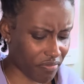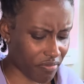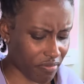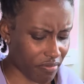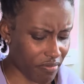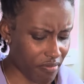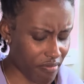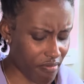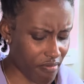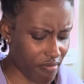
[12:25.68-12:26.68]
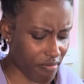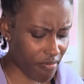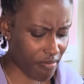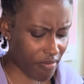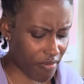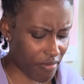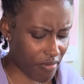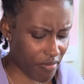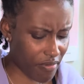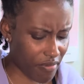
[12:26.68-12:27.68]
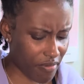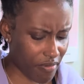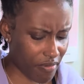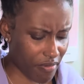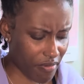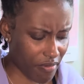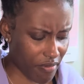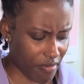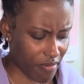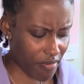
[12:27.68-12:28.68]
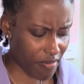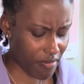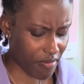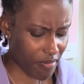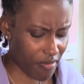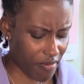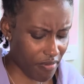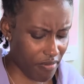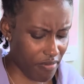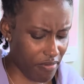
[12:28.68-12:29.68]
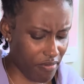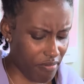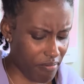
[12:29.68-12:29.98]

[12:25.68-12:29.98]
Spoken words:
Nothing is said.